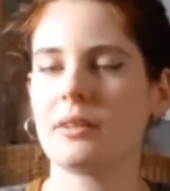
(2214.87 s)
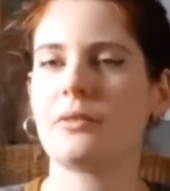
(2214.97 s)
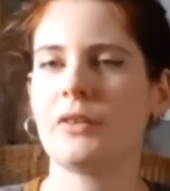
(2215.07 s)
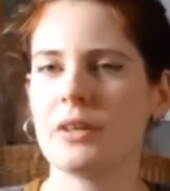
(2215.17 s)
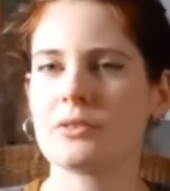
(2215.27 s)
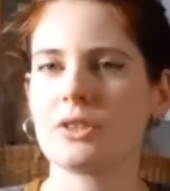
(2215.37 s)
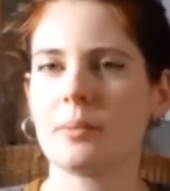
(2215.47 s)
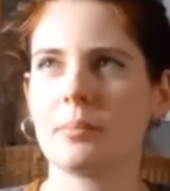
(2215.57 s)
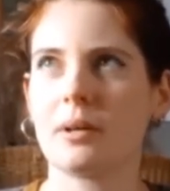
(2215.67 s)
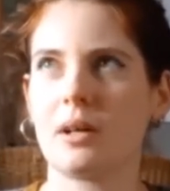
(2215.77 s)
The first
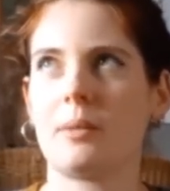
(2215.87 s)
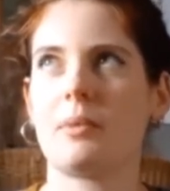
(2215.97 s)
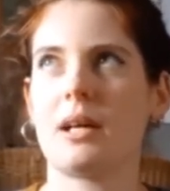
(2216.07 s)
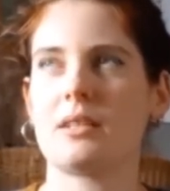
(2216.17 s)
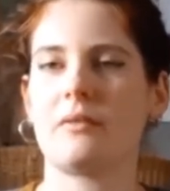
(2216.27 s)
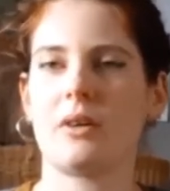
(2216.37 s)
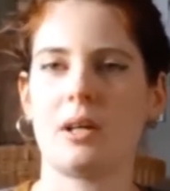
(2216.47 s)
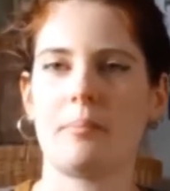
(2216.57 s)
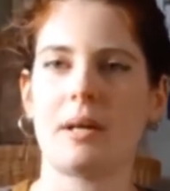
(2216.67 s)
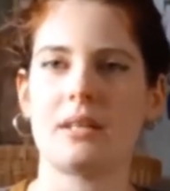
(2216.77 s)
jumper I made a very
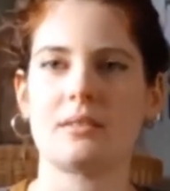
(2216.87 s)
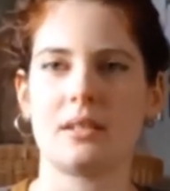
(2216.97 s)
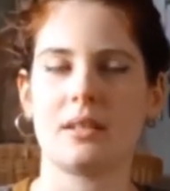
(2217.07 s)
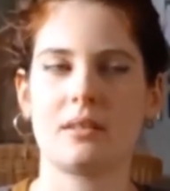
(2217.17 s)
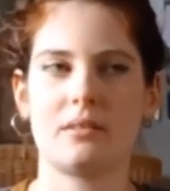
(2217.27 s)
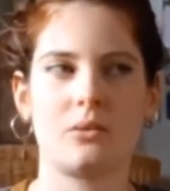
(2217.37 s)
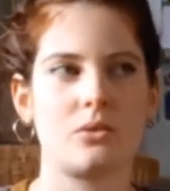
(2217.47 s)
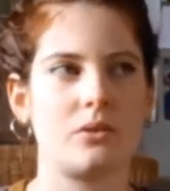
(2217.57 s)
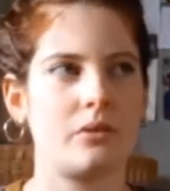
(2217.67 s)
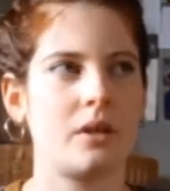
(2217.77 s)
basic sort
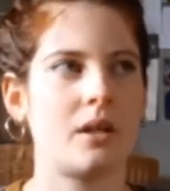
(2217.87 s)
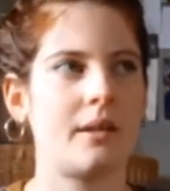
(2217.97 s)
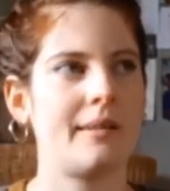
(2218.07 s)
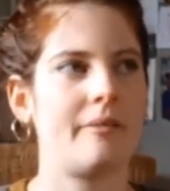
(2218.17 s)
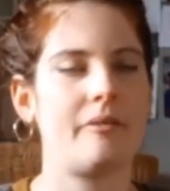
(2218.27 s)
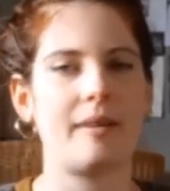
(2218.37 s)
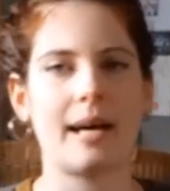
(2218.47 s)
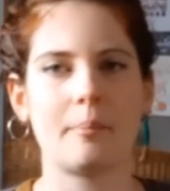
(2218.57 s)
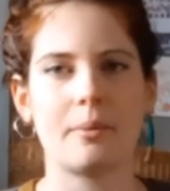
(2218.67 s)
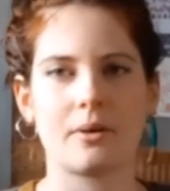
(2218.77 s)
of flat
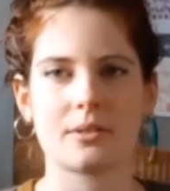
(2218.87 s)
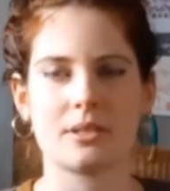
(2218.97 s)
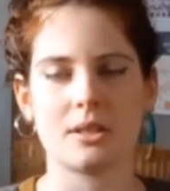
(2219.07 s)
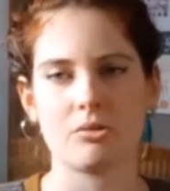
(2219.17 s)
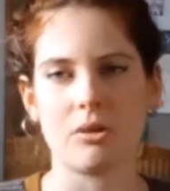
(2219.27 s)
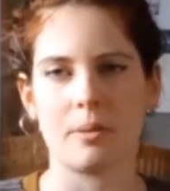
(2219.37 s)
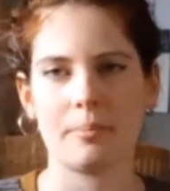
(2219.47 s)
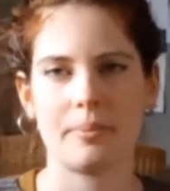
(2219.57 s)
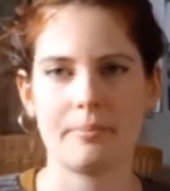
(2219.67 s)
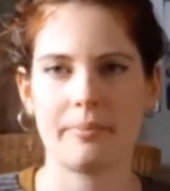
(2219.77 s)
boxy crop
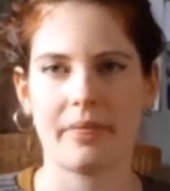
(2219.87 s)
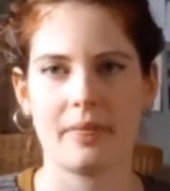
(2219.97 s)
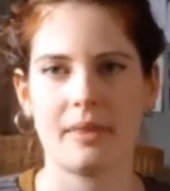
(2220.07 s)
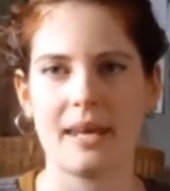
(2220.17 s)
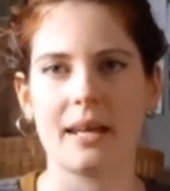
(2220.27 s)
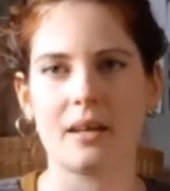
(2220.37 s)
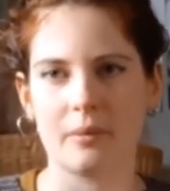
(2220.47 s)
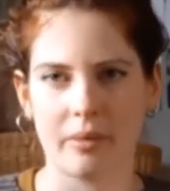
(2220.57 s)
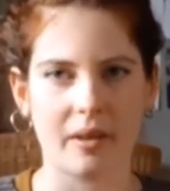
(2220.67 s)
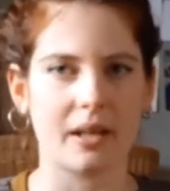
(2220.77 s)
yellow
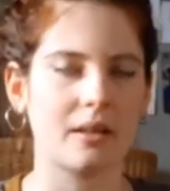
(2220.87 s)
thing,